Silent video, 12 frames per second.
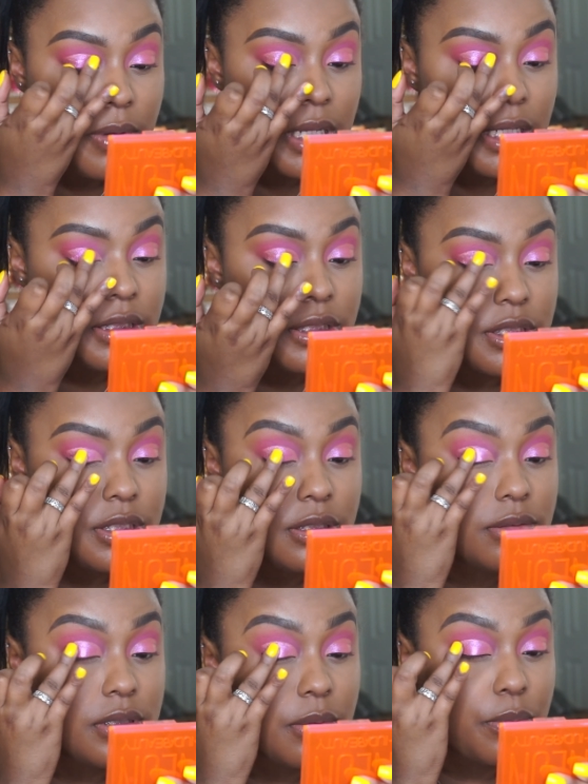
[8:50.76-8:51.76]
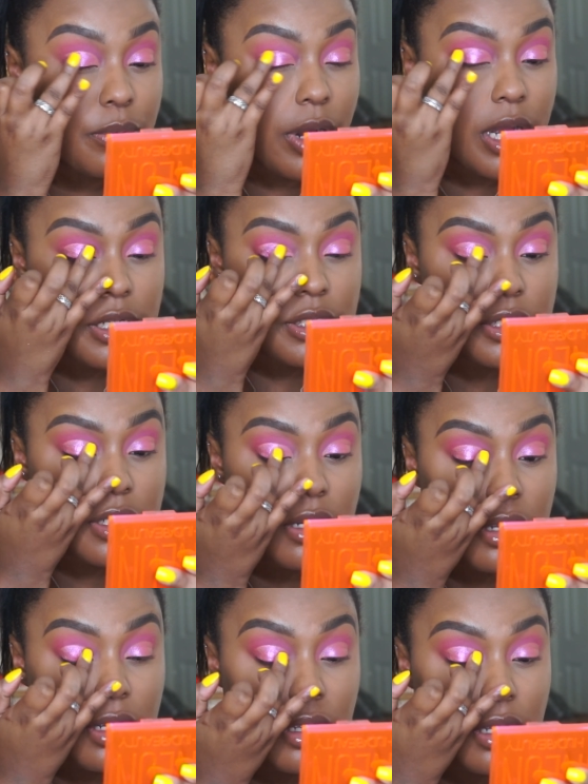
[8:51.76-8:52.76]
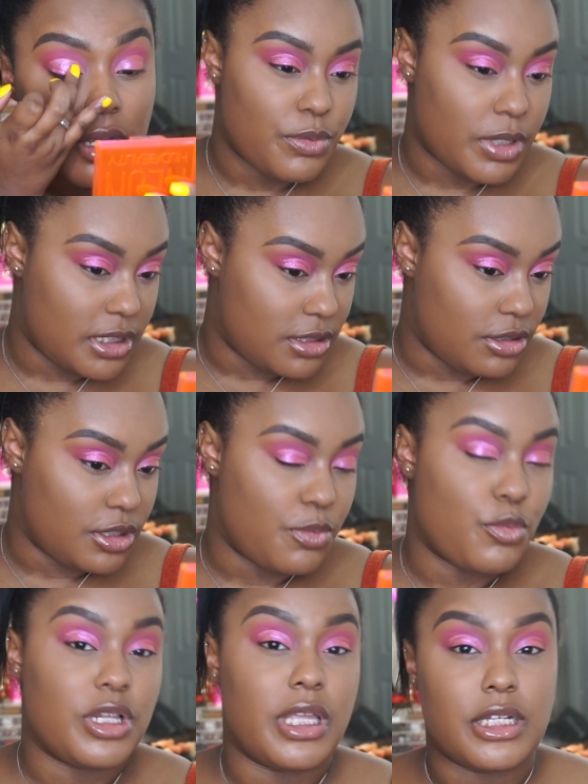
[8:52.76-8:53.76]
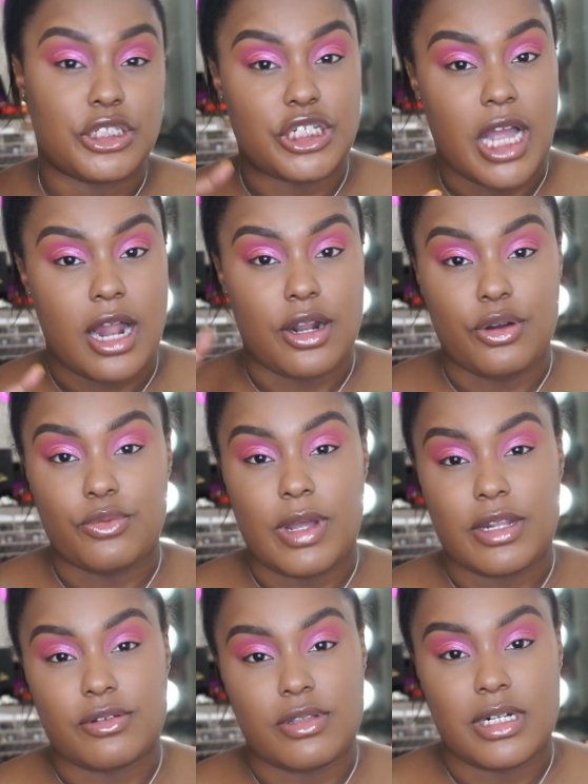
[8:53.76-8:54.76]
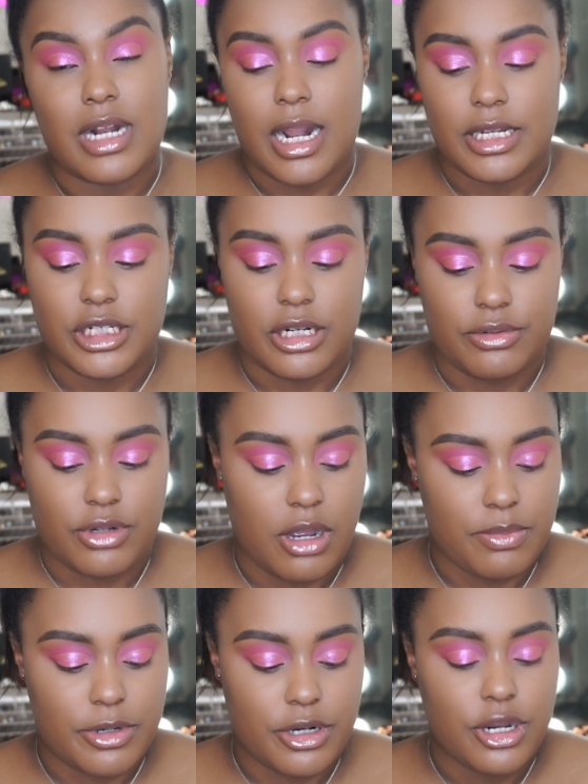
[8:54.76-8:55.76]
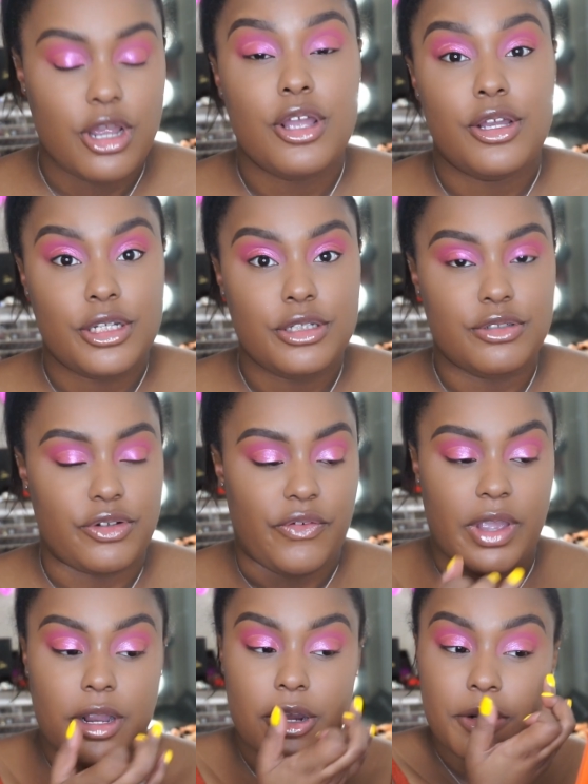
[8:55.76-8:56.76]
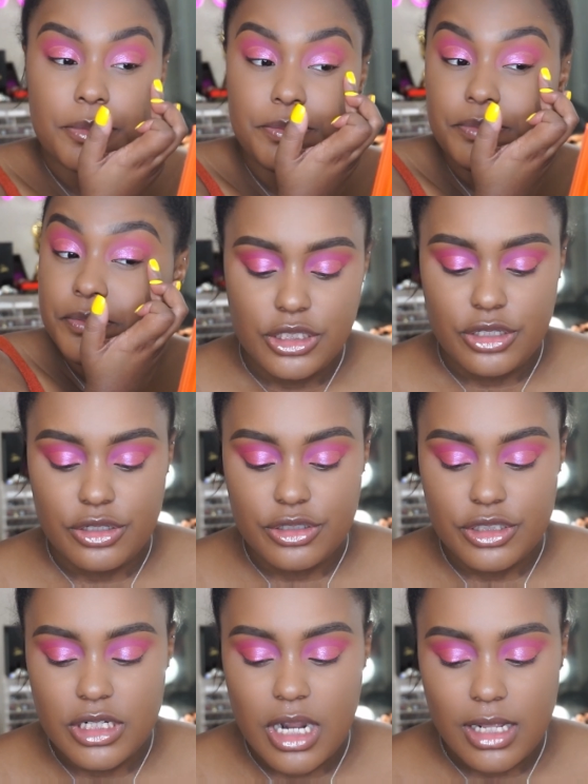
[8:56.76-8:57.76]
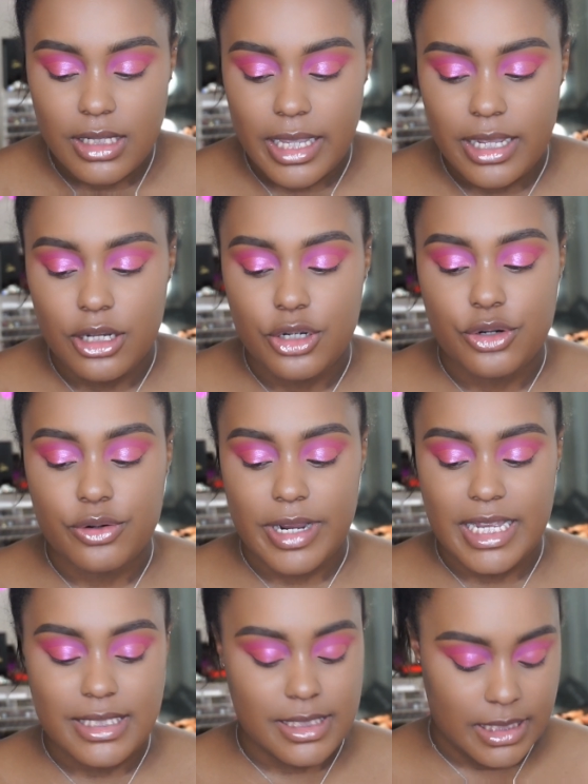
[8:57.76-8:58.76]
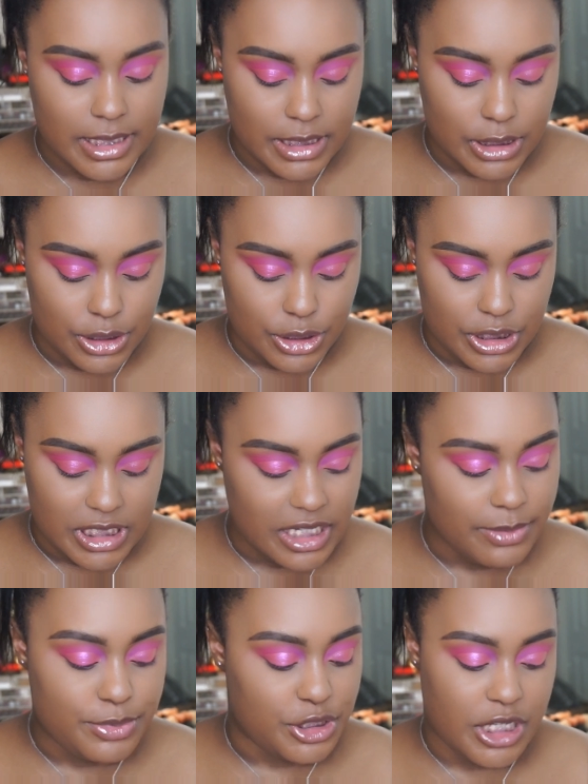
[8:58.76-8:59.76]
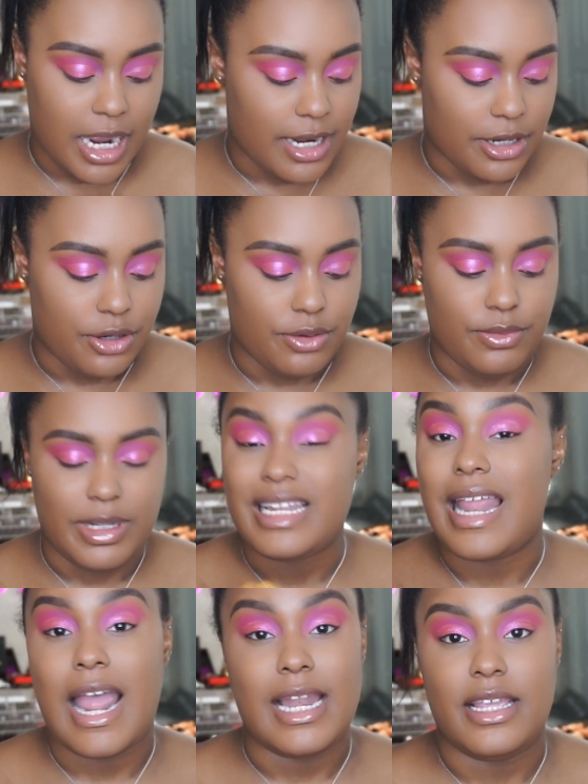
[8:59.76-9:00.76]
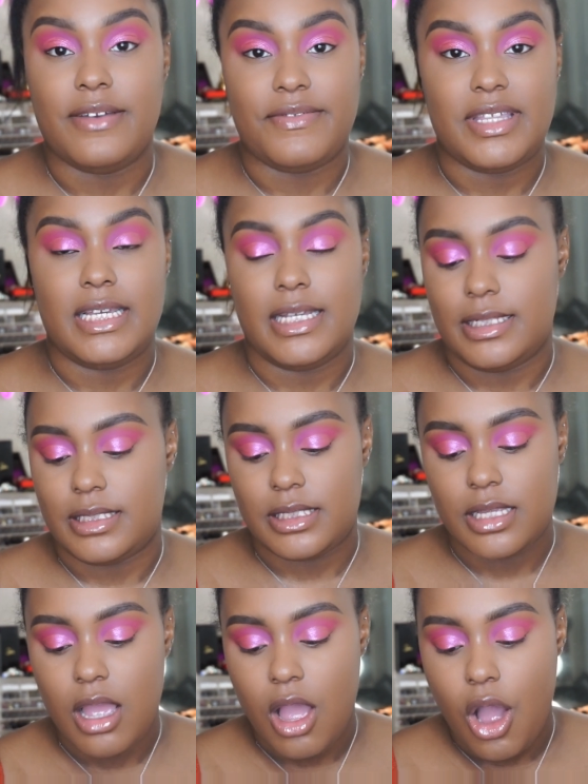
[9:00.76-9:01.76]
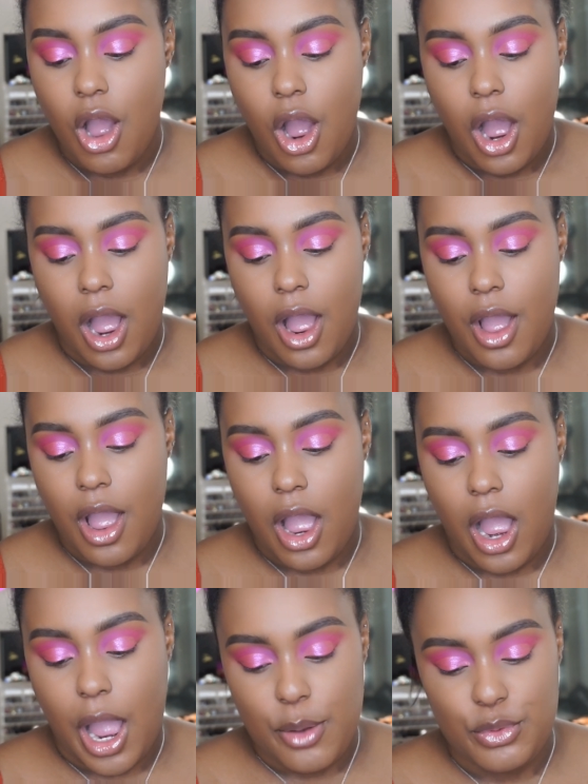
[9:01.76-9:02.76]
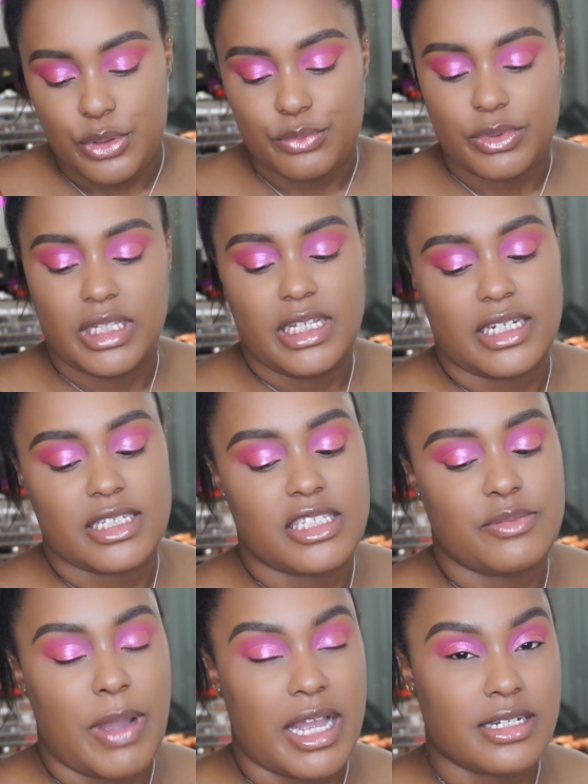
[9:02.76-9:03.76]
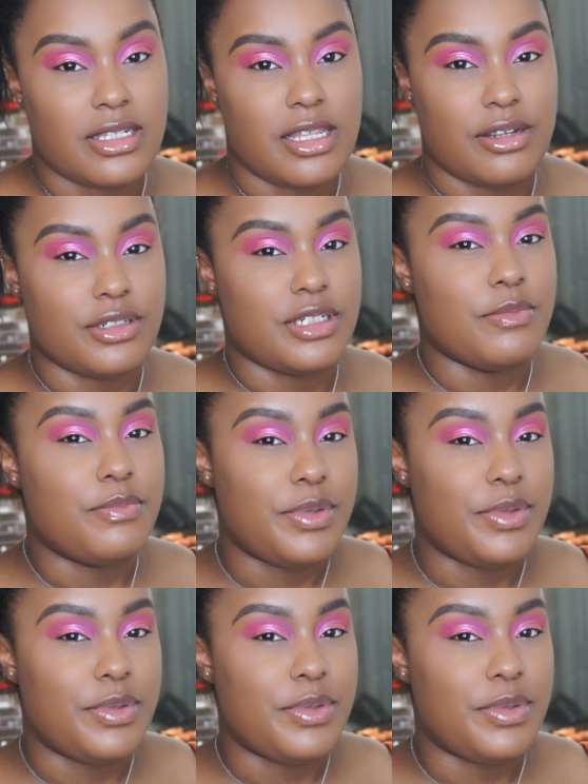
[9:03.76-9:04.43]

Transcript: when I just use a brush. If you want it to look more like a shadow rather than an eyeshadow topper, use your finger. So there's not like a crazy deep shadow in any of these. I wouldn't really expect there to